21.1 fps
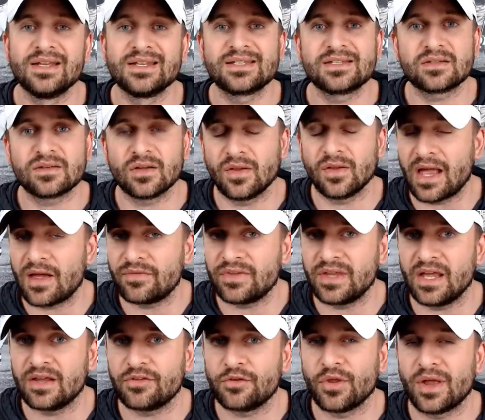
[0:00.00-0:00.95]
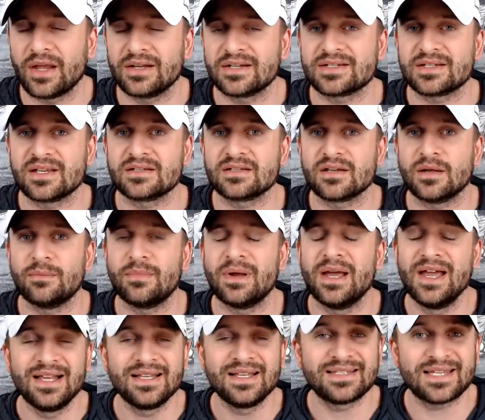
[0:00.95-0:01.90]
still have the athleticism,
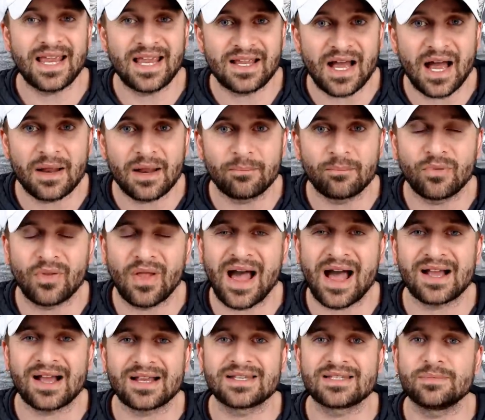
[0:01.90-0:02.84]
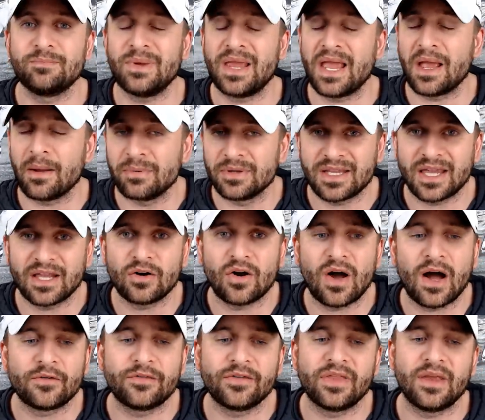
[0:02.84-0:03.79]
take on blocks, be able to get
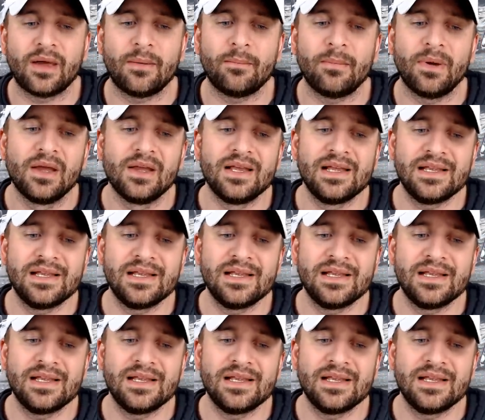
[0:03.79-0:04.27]
off of them.